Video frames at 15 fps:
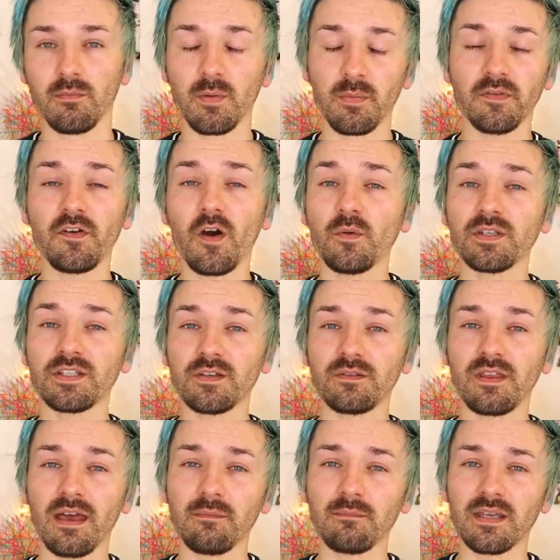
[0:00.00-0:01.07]
But before we do
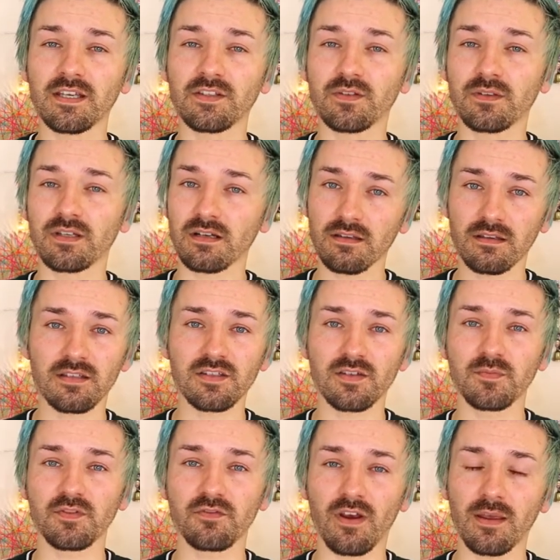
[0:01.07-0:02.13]
that, make sure to click the
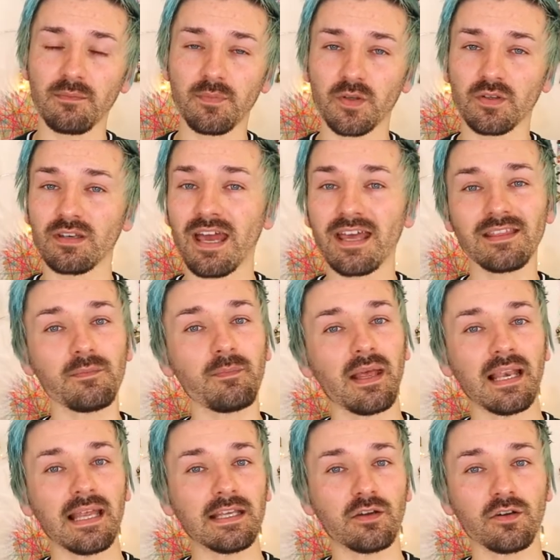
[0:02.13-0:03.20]
subscribe button and the
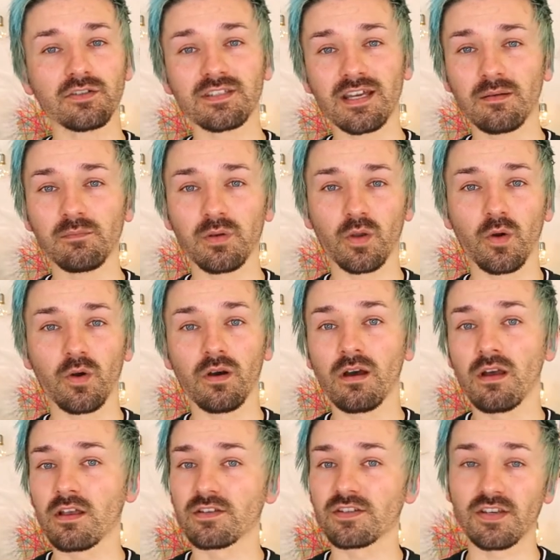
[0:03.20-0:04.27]
bell icon down below
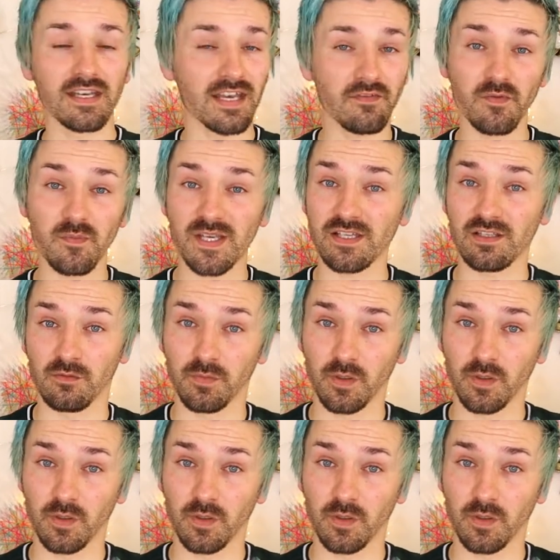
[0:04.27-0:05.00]
so you never miss an